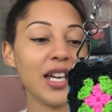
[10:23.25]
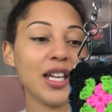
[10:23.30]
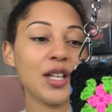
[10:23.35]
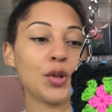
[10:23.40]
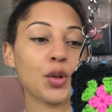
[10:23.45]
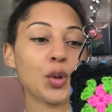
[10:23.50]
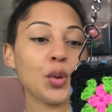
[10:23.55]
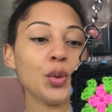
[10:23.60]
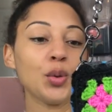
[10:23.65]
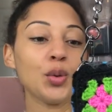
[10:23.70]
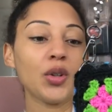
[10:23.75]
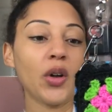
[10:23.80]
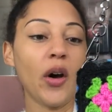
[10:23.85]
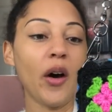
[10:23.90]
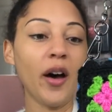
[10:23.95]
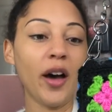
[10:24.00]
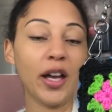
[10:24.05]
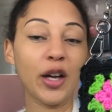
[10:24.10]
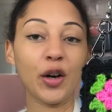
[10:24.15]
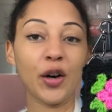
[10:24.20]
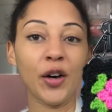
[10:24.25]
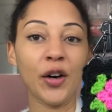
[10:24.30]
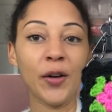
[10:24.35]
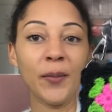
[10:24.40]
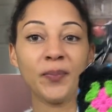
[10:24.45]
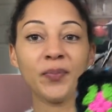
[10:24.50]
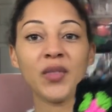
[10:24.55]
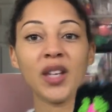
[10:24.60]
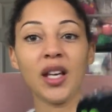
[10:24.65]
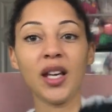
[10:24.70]
It's called
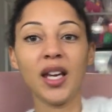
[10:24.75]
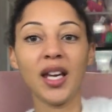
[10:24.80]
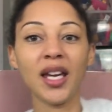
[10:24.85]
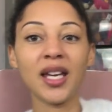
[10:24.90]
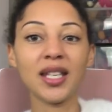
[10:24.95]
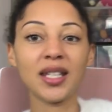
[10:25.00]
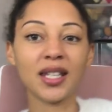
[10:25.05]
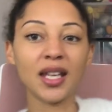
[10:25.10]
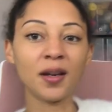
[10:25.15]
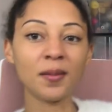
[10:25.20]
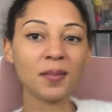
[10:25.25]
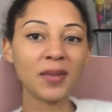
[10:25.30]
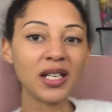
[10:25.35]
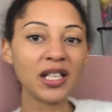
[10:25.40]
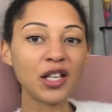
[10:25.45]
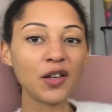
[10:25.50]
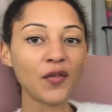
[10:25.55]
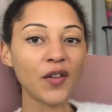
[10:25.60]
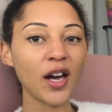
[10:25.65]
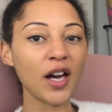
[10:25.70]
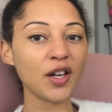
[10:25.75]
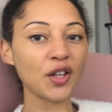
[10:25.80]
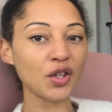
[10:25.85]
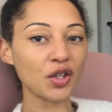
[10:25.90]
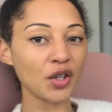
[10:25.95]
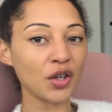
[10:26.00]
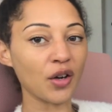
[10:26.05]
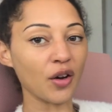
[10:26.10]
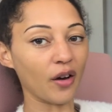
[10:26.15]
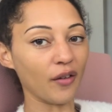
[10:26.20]
Icon. It's a mini
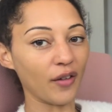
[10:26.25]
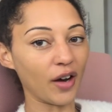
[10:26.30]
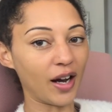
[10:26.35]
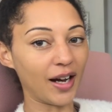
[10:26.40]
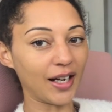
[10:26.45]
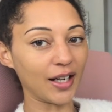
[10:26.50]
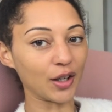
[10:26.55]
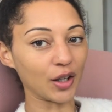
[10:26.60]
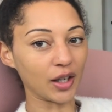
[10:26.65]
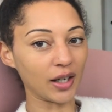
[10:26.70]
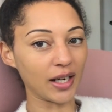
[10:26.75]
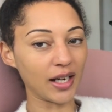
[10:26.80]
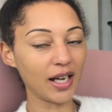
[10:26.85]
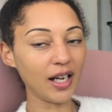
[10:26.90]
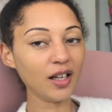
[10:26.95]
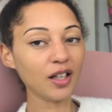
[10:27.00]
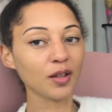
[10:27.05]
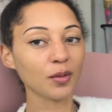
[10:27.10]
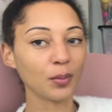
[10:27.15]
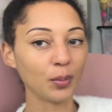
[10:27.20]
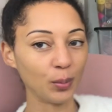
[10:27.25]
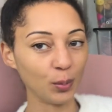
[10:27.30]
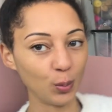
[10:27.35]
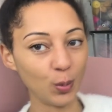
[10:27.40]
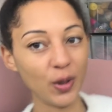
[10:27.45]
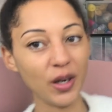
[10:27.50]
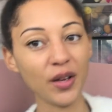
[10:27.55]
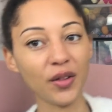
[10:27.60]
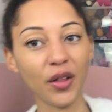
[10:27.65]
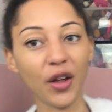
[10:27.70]
version of Iconic
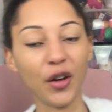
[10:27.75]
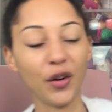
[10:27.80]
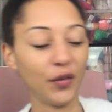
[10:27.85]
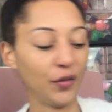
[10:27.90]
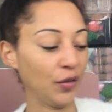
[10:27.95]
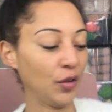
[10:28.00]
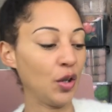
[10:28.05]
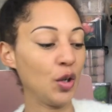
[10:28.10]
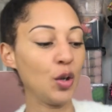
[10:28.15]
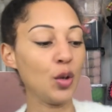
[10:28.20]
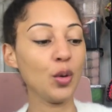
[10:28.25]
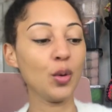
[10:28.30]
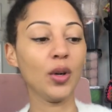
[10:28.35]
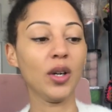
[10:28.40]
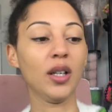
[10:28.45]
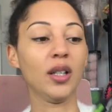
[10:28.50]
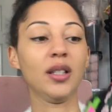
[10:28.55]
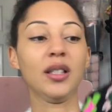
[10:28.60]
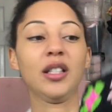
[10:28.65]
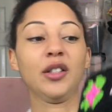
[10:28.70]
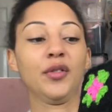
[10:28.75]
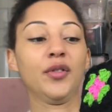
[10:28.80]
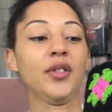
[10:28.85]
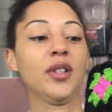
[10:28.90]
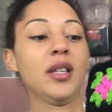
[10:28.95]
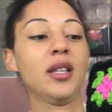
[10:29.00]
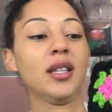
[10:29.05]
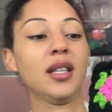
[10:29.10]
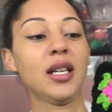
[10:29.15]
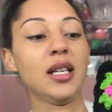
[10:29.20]
with a few
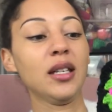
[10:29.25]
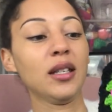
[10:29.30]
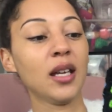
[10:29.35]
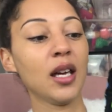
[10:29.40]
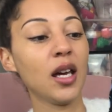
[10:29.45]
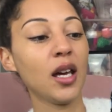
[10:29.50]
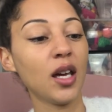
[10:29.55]
differences.